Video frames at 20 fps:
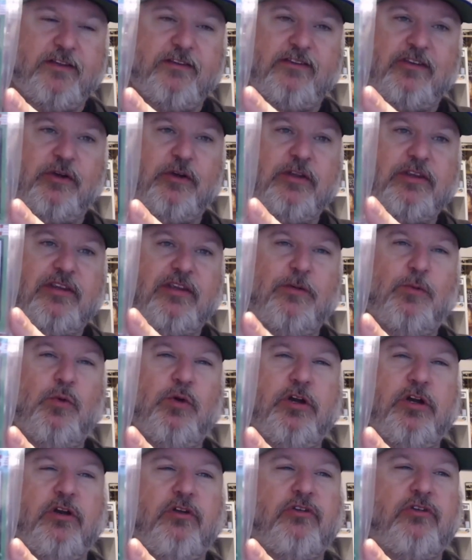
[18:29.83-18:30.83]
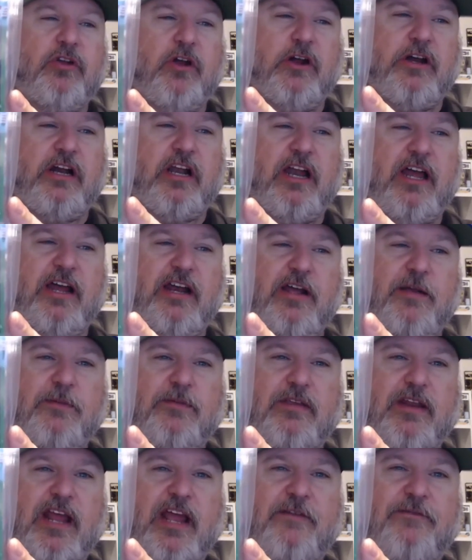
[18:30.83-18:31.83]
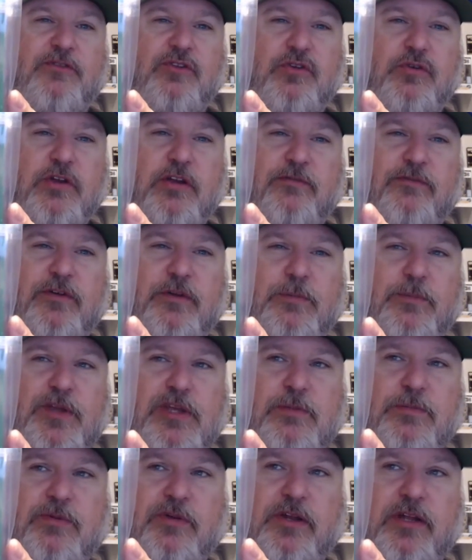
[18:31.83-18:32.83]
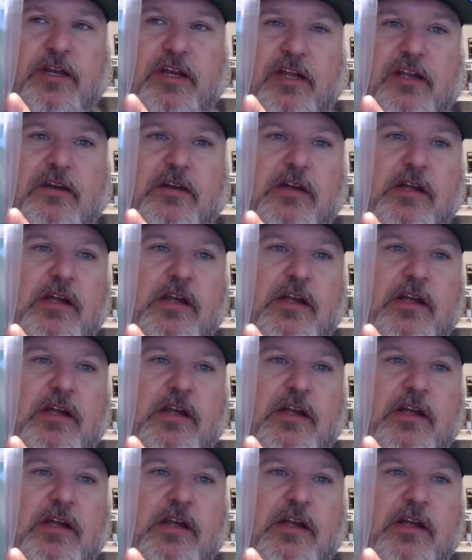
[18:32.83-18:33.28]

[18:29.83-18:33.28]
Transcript: So it's one of the starting lineups that have two different people in it.